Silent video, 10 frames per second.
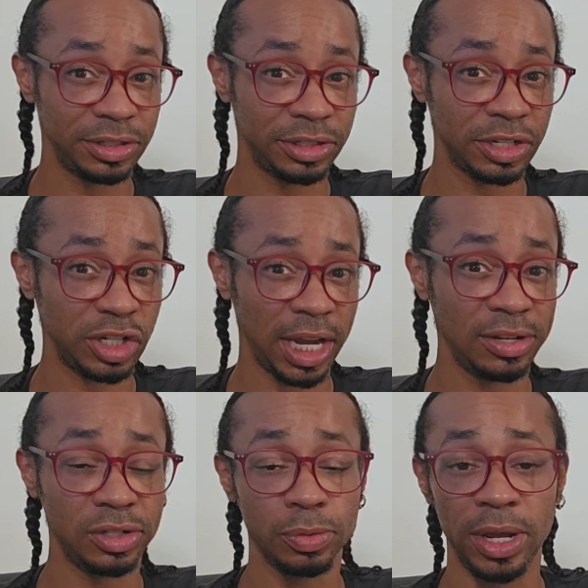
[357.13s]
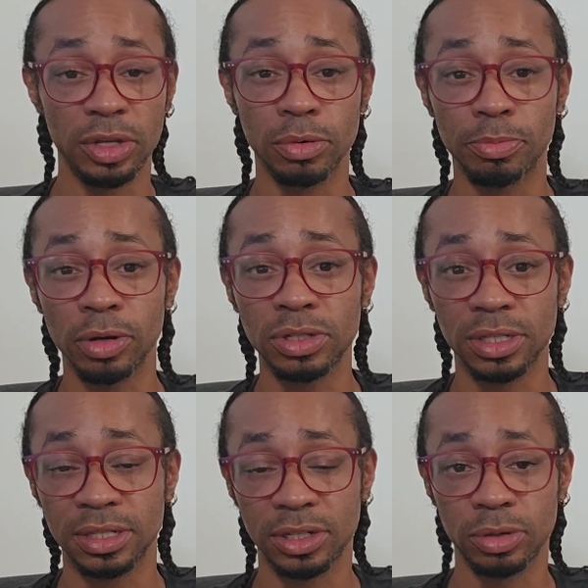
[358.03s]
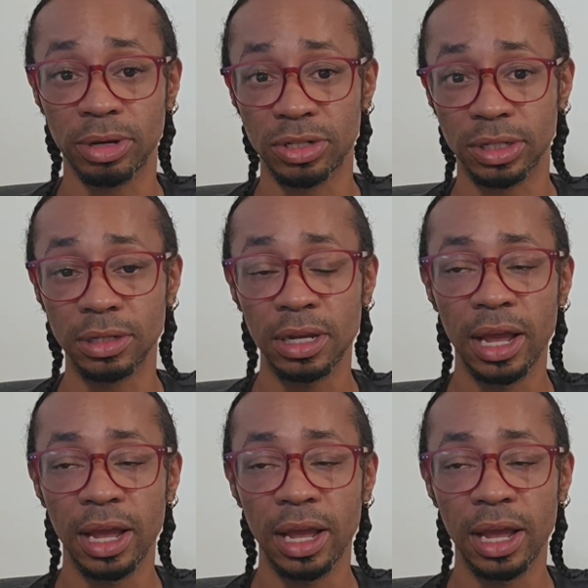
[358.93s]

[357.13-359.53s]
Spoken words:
to change the way you approach the situation.